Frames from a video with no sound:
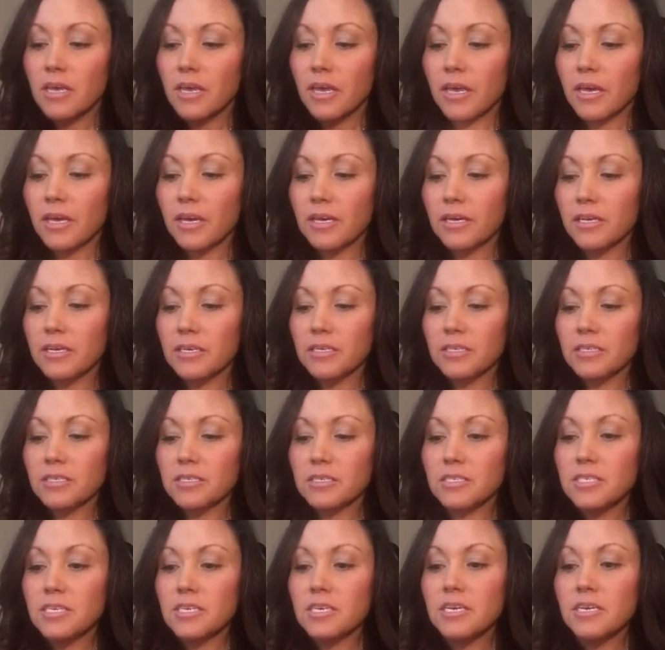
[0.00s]

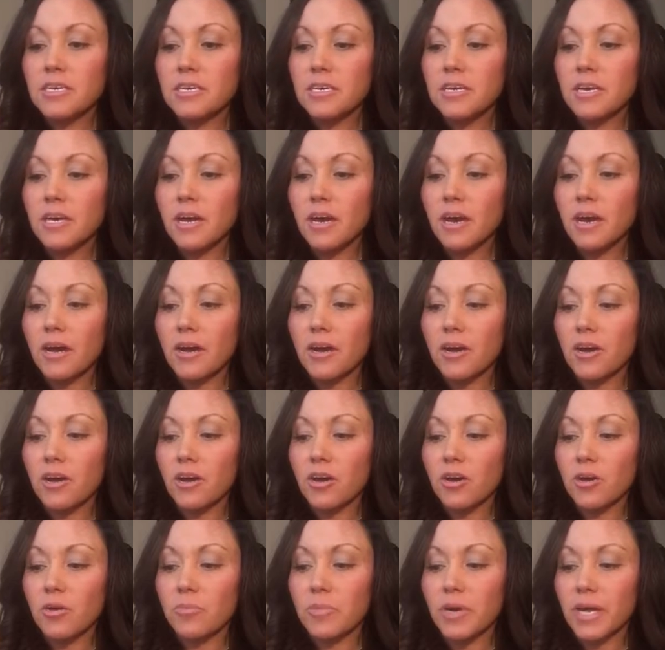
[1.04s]
and
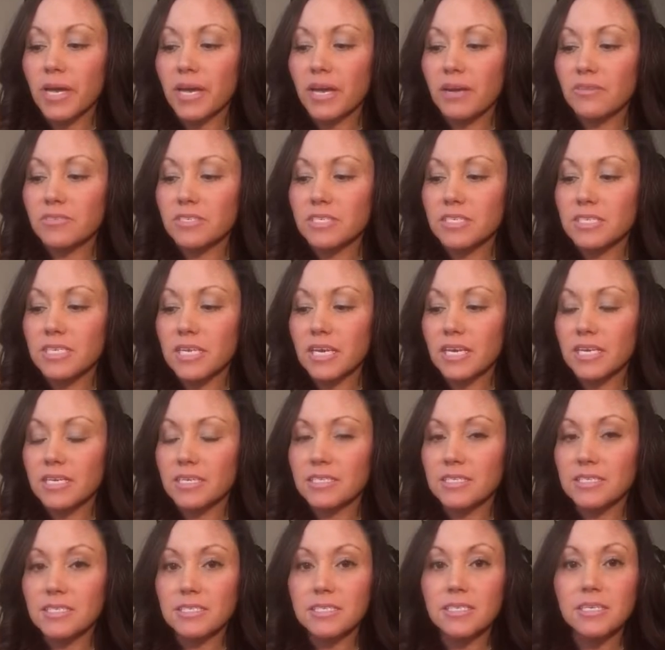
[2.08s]
I have to say
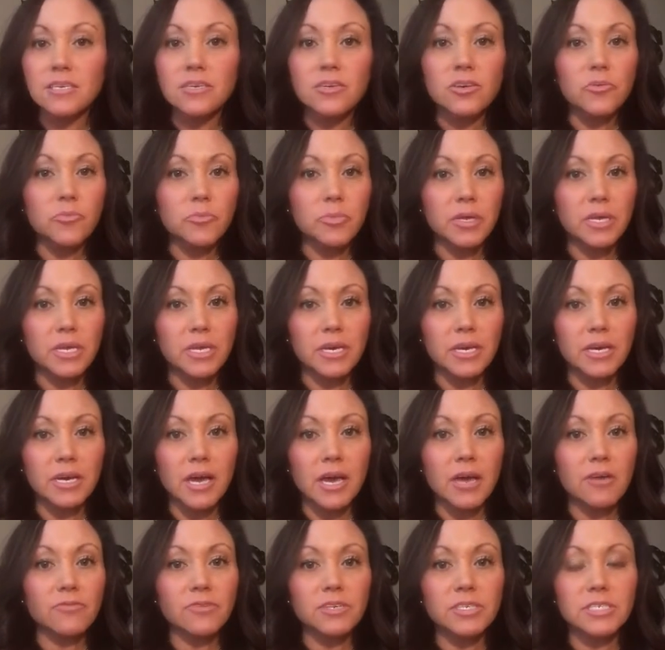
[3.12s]
it's been an
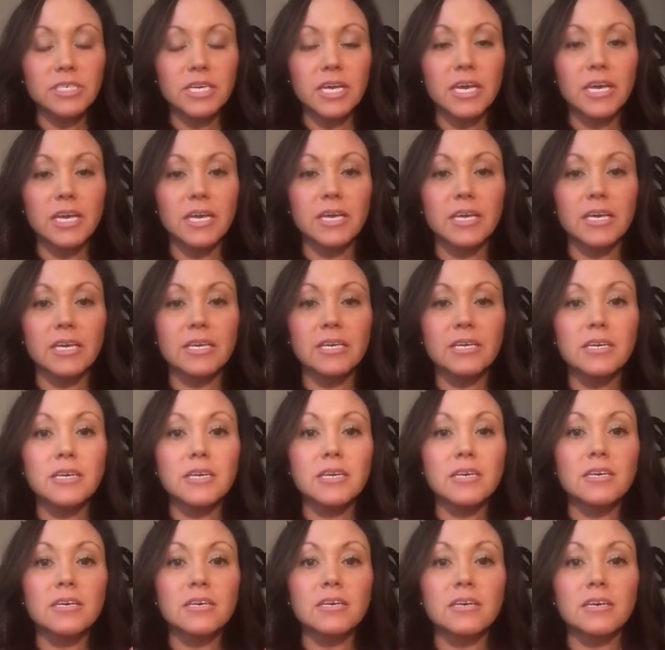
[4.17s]
everyday,
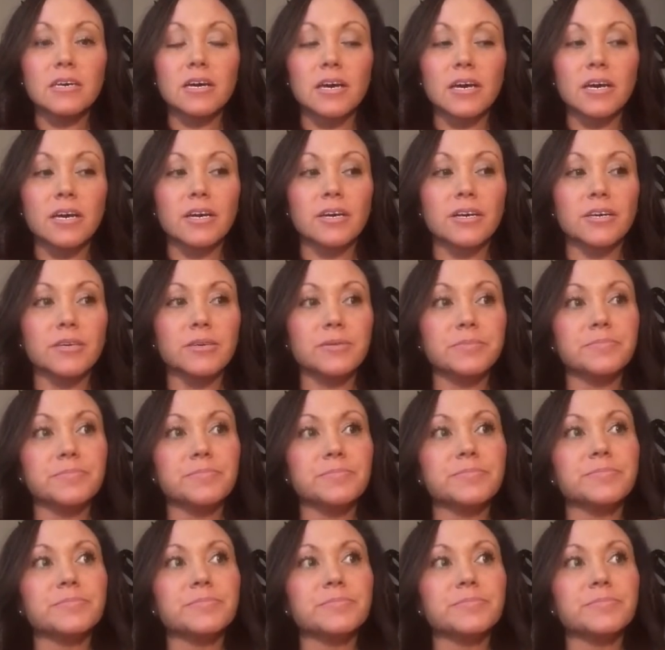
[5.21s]
I